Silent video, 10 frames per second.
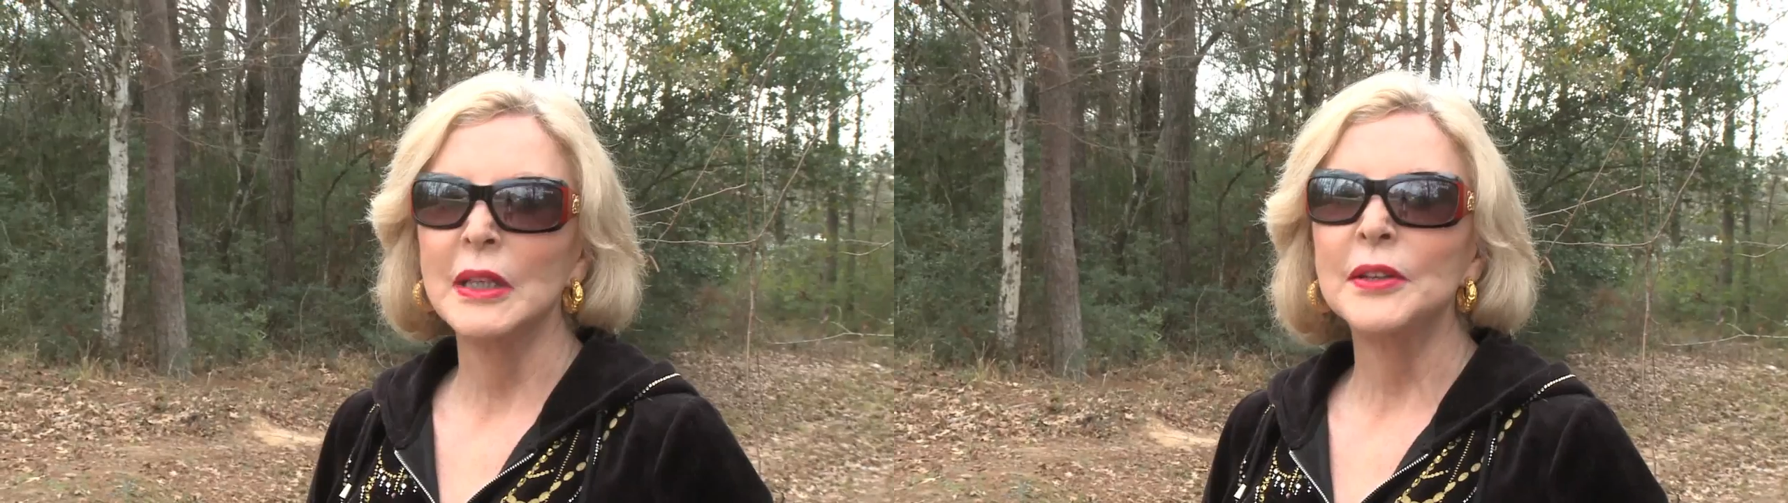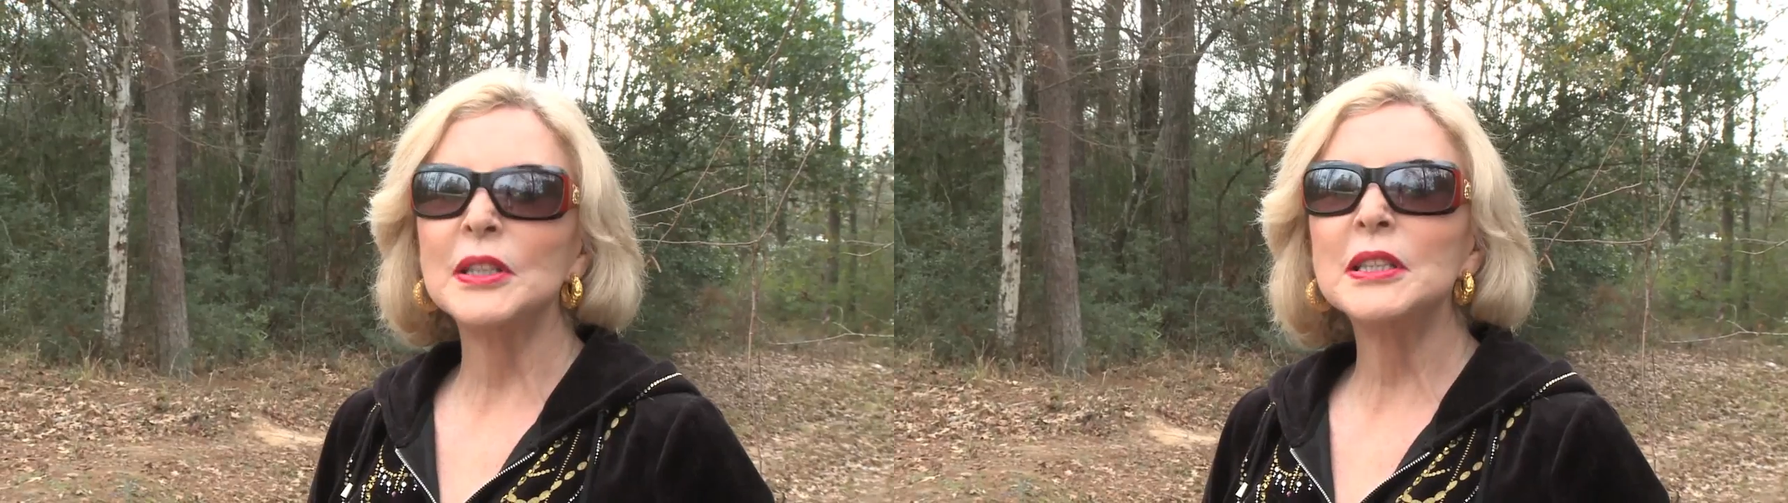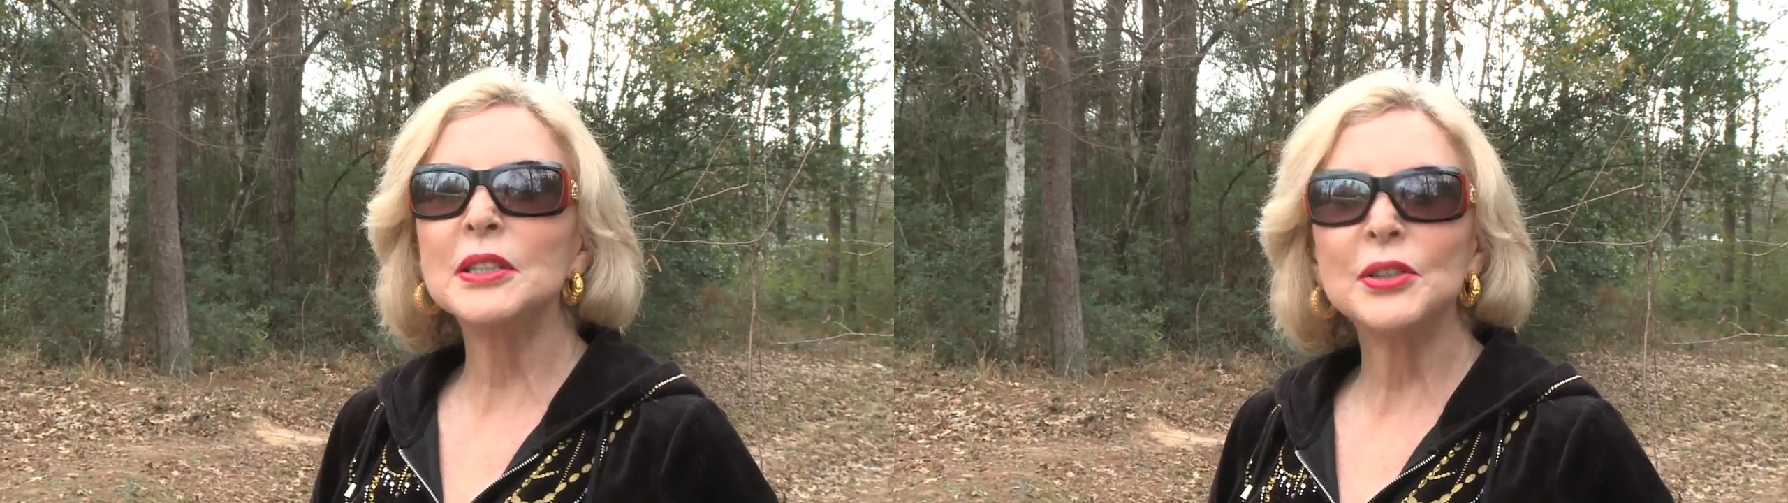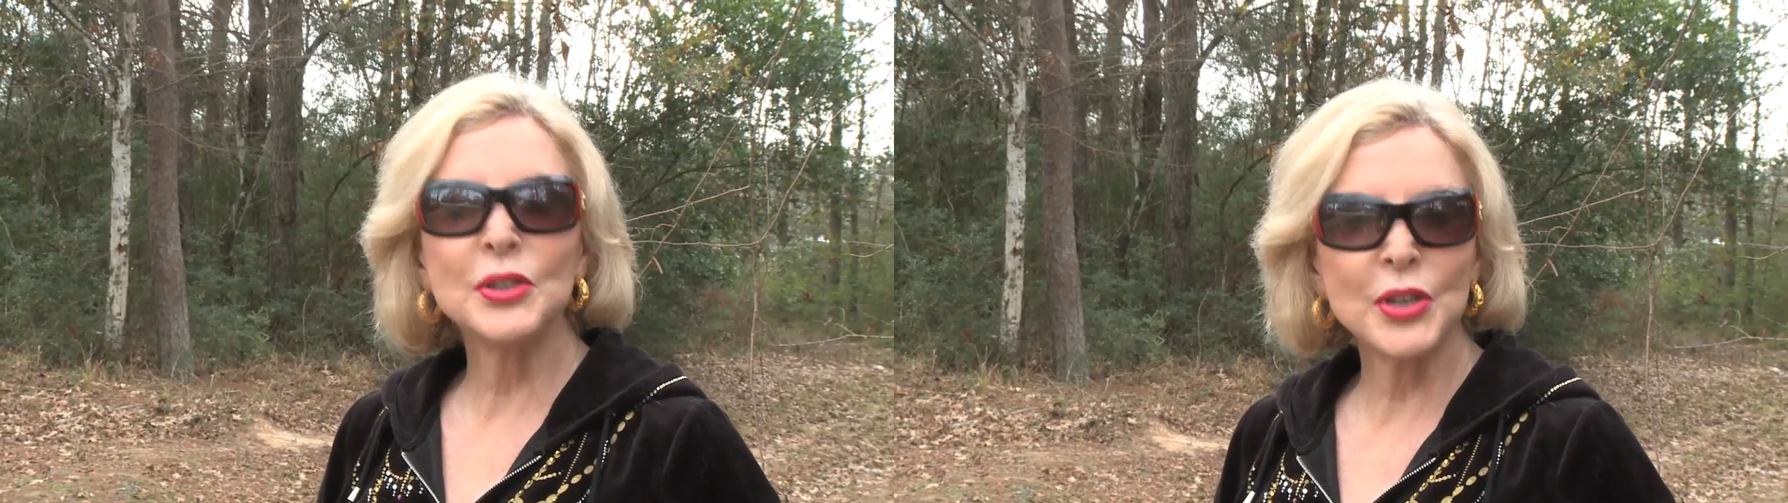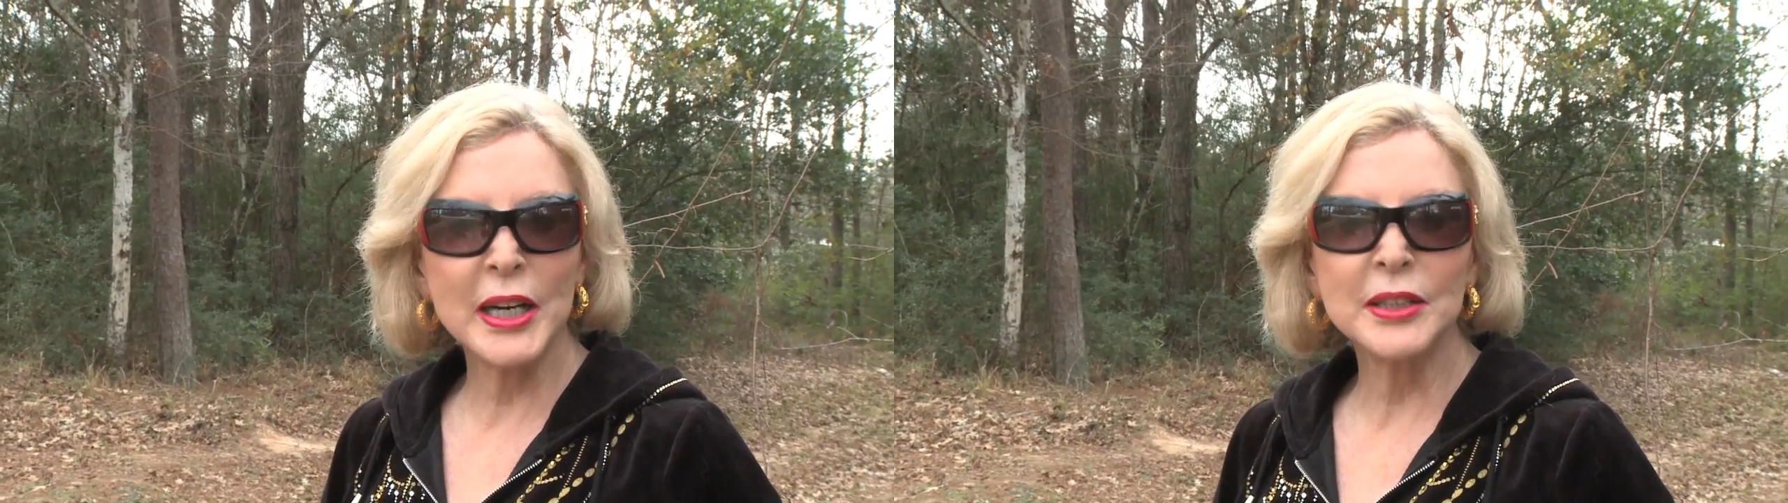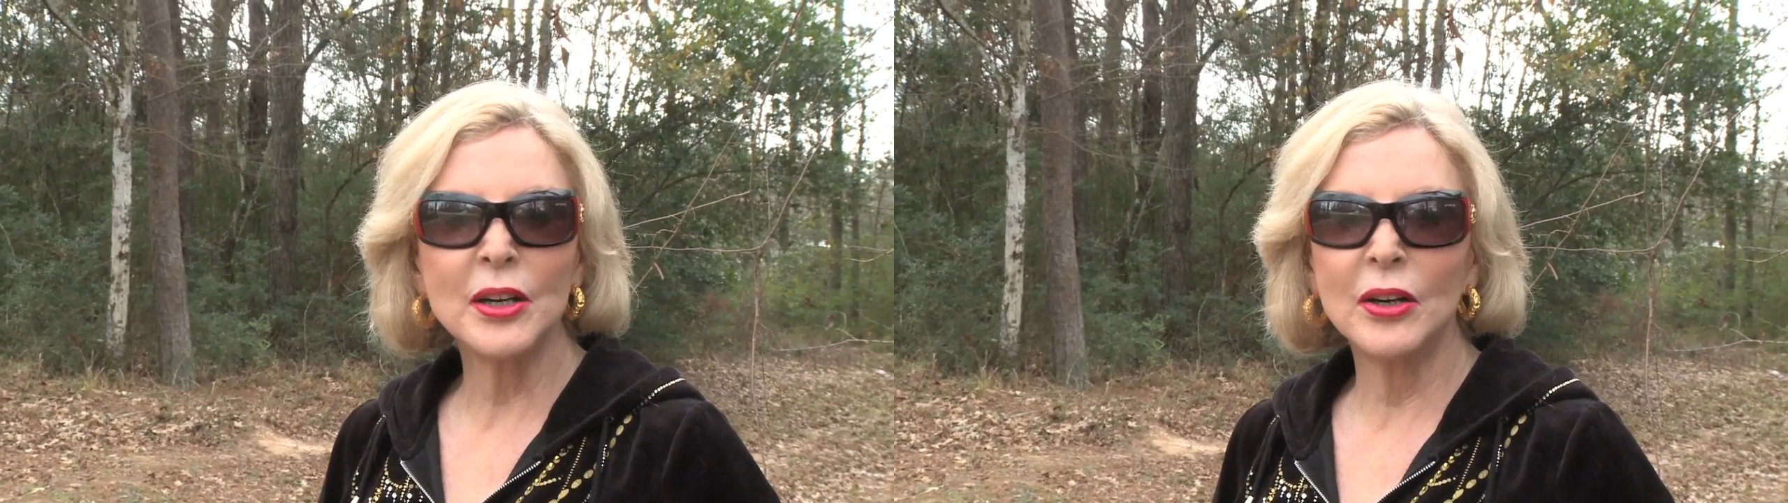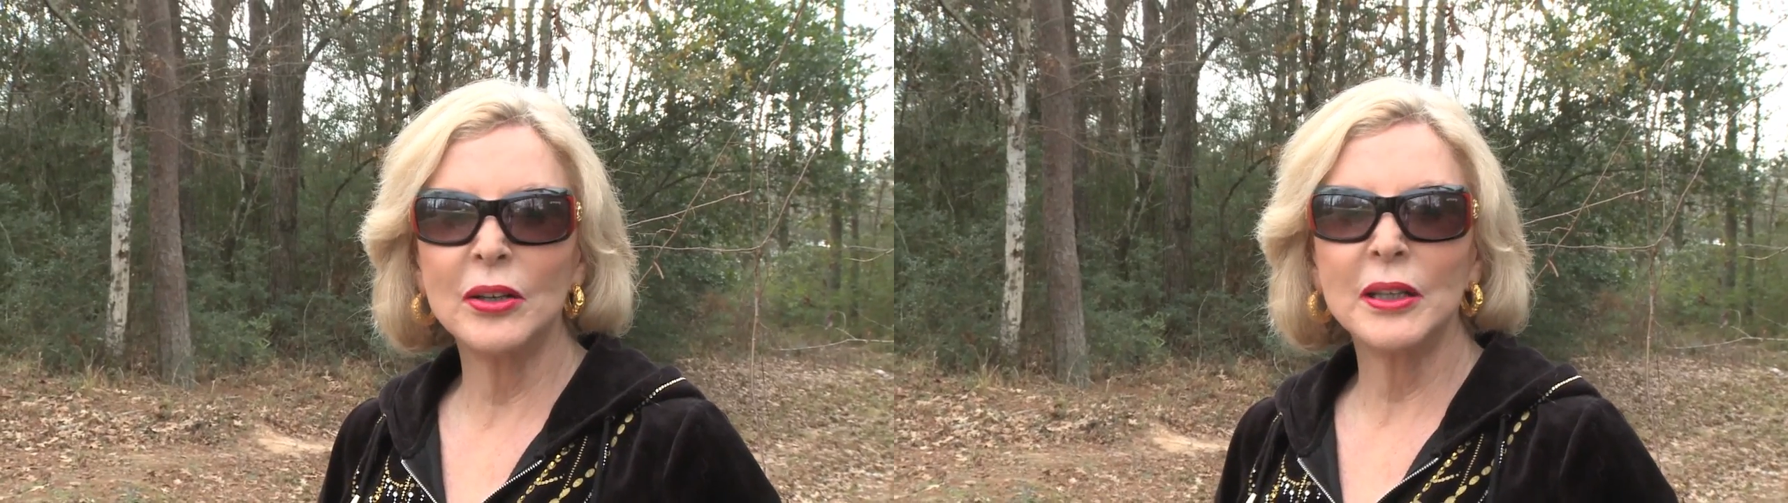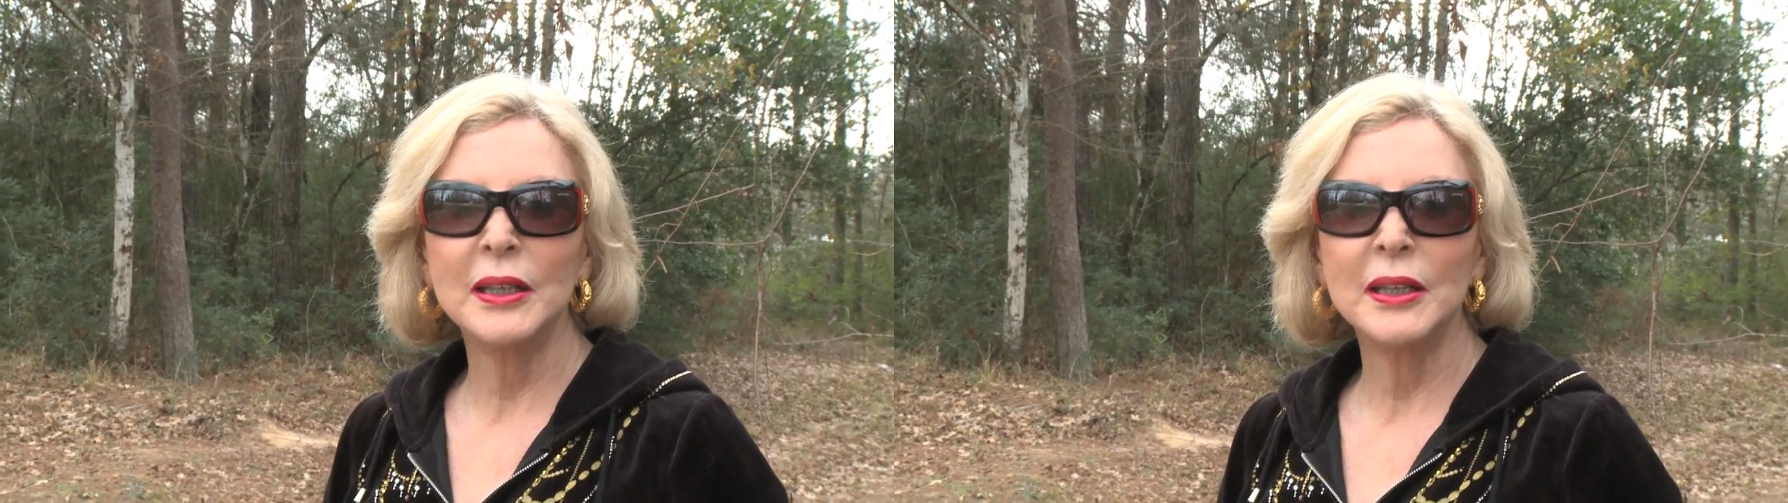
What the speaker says: This is a stray dog.